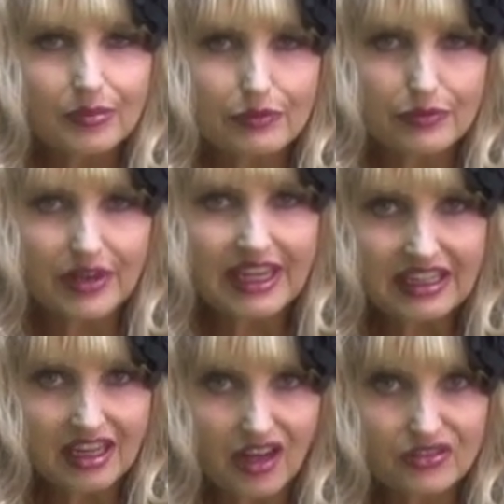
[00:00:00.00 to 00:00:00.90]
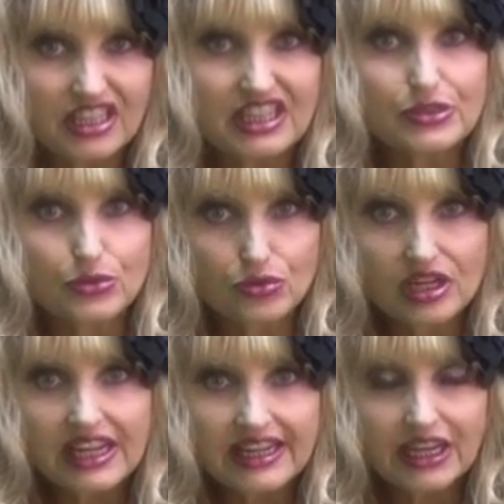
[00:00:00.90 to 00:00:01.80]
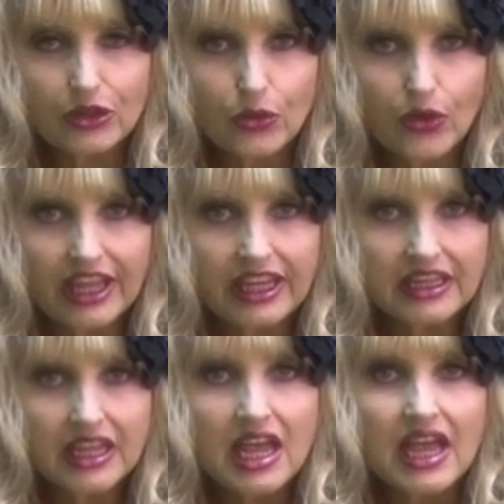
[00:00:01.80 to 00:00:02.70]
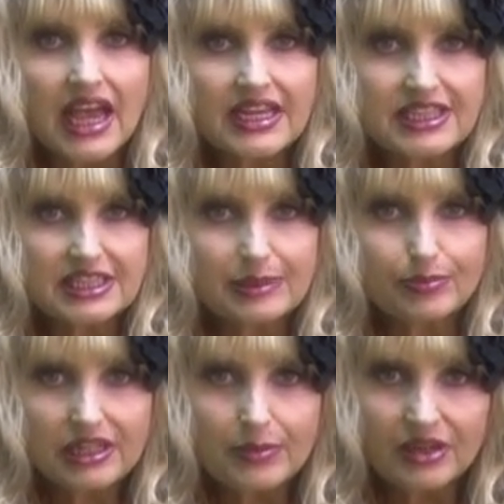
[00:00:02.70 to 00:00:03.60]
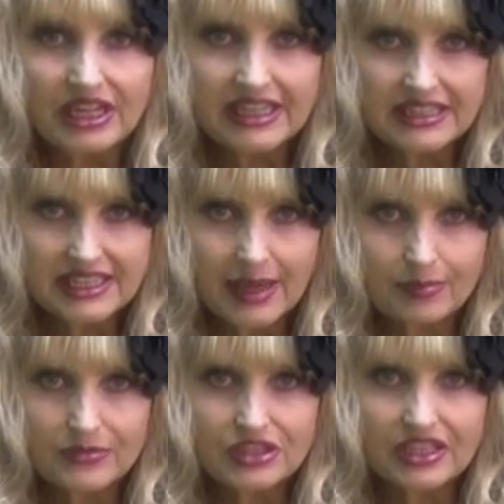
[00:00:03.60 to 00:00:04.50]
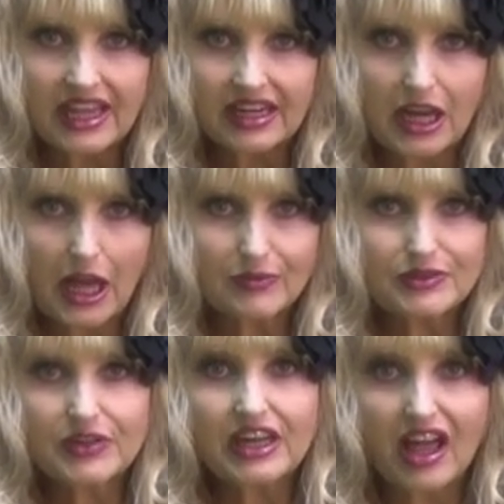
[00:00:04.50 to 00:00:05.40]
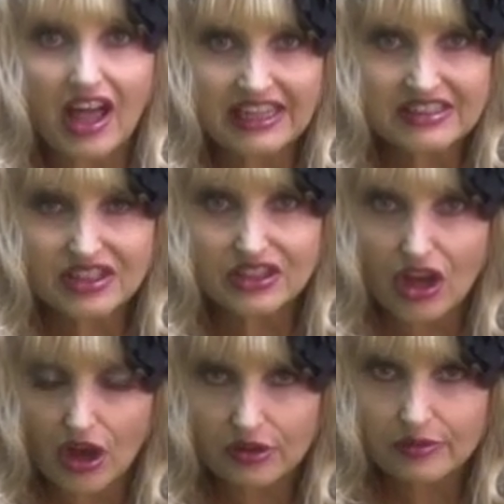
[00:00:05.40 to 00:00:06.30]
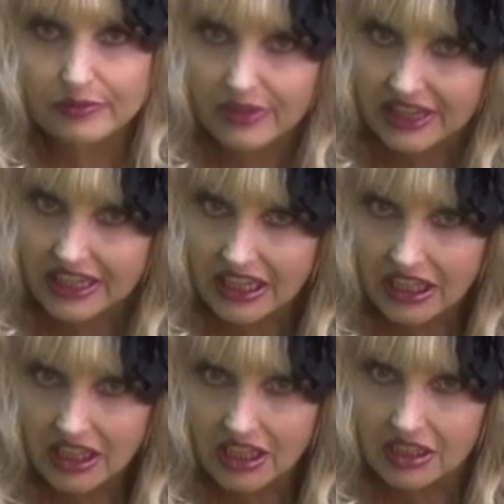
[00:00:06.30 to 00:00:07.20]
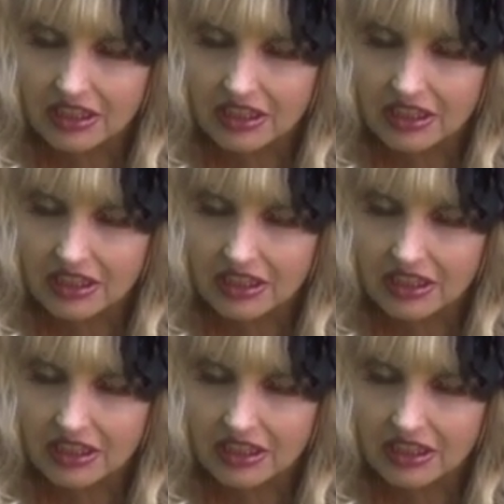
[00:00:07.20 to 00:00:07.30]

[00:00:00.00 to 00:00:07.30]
But fake laughter is really annoying, as it subliminally attempts to get laughs for lines that aren't funny.